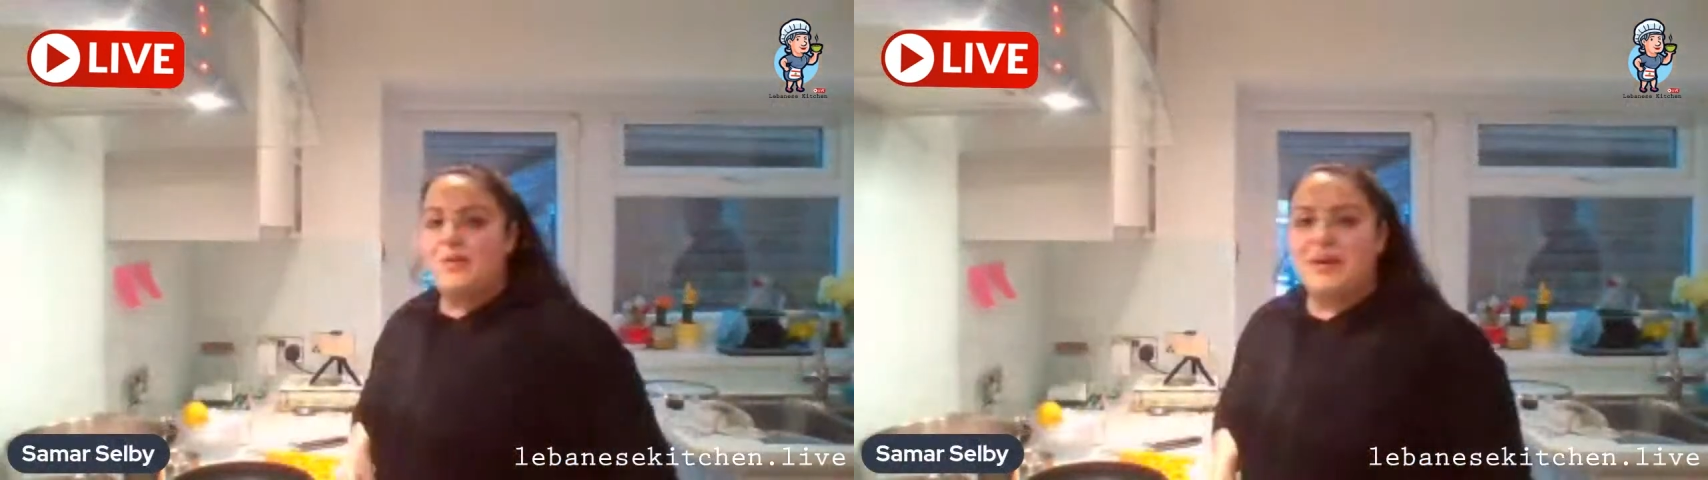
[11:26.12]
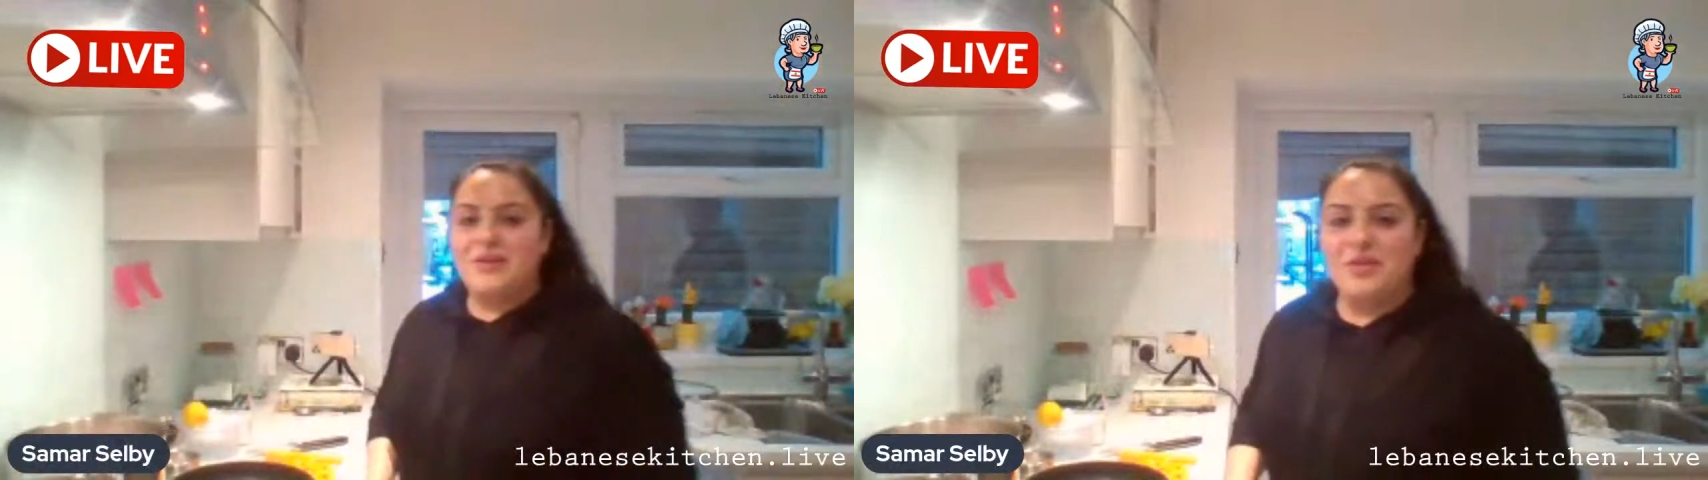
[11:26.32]
me
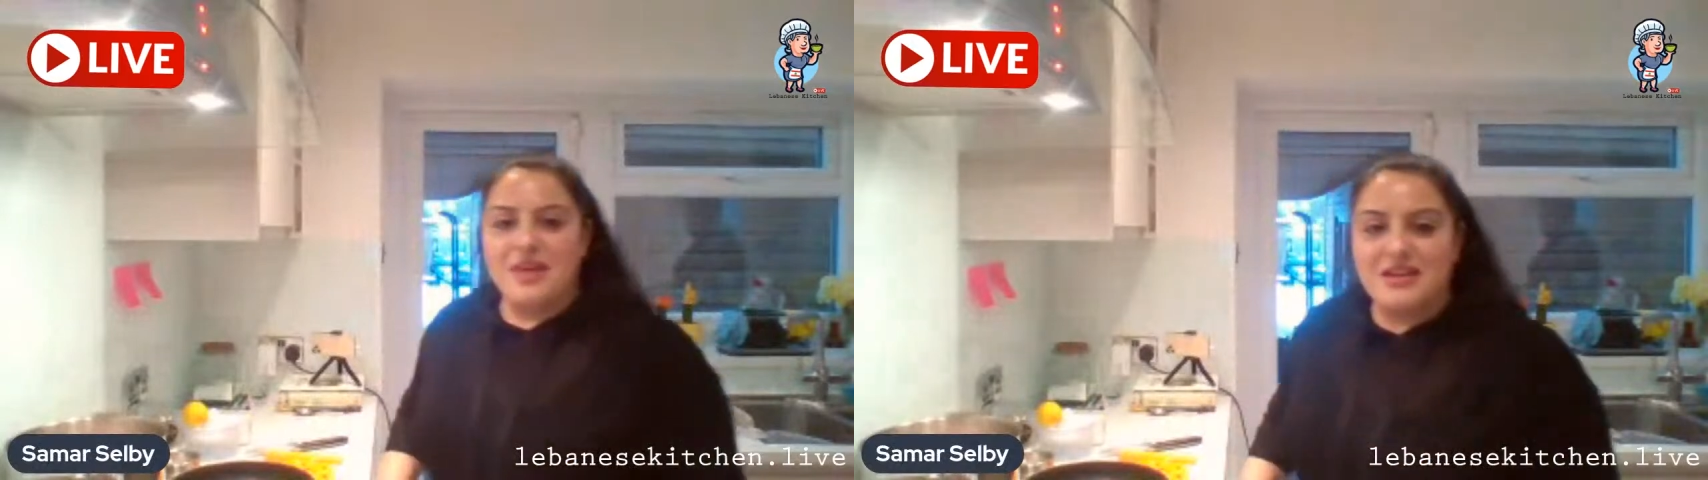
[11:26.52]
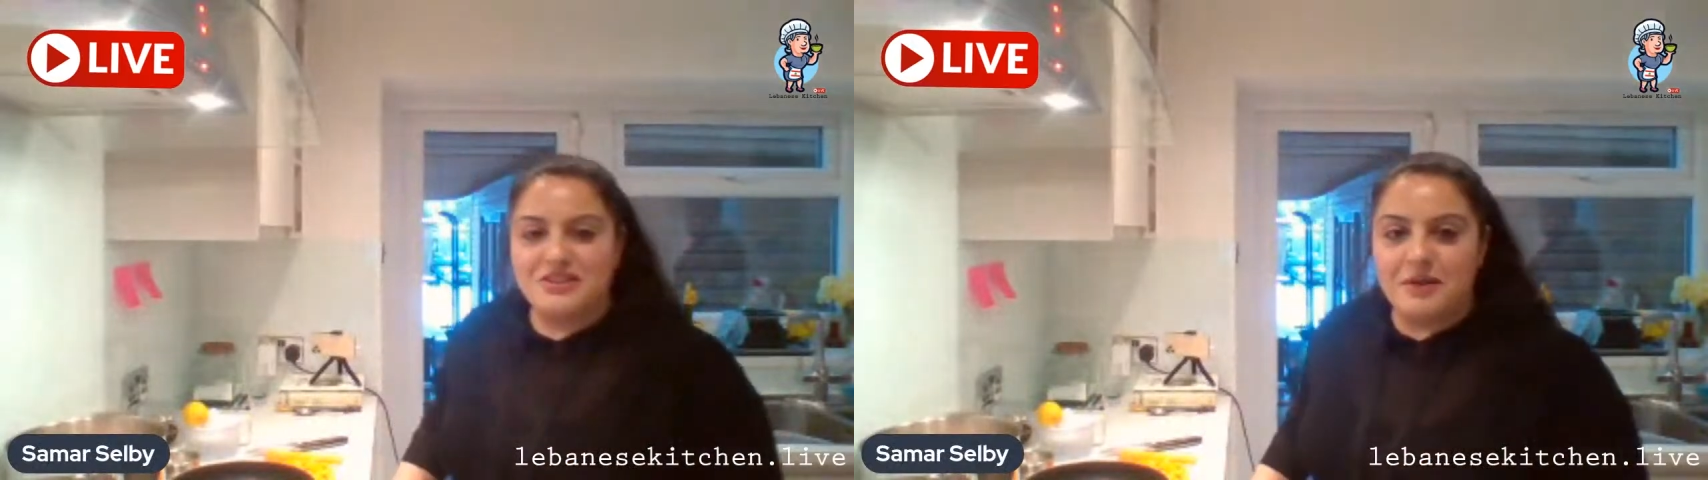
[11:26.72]
know when
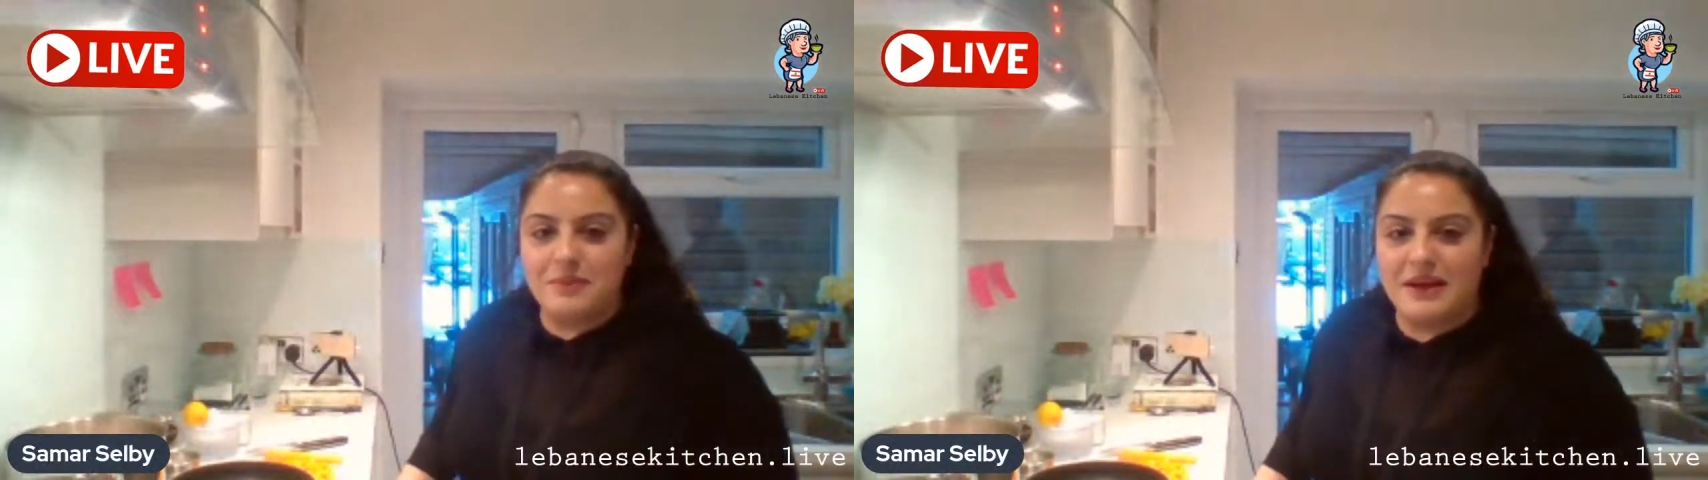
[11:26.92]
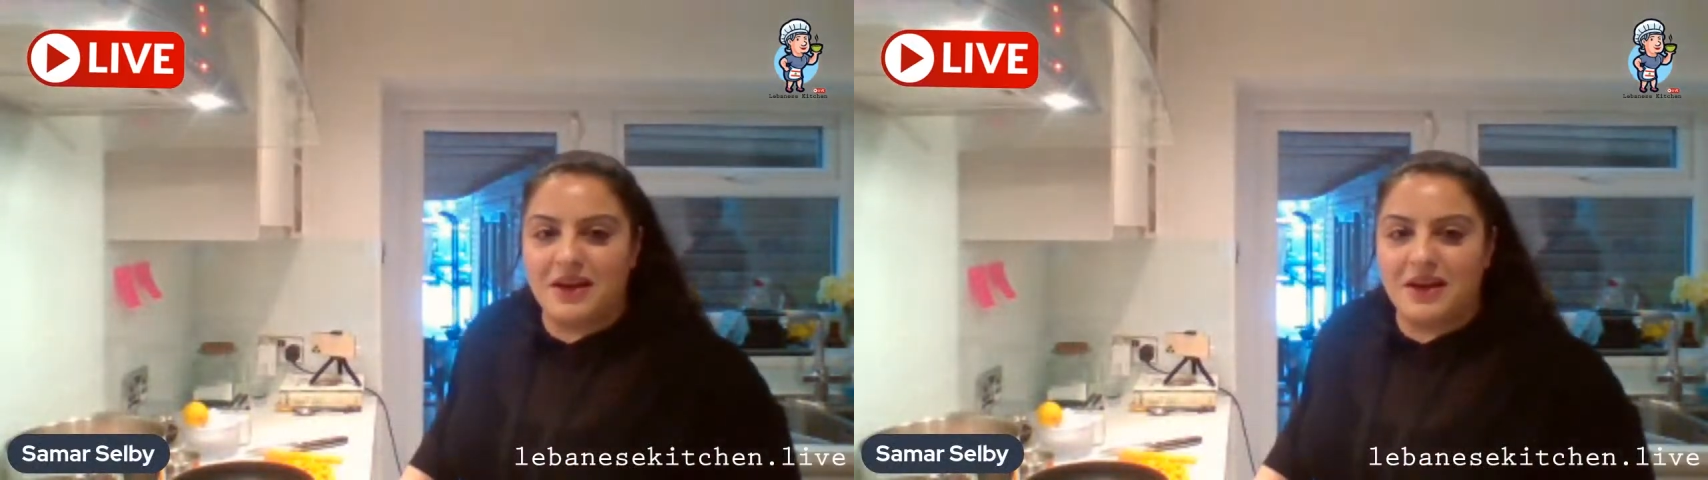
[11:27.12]
you're there, Shorbit,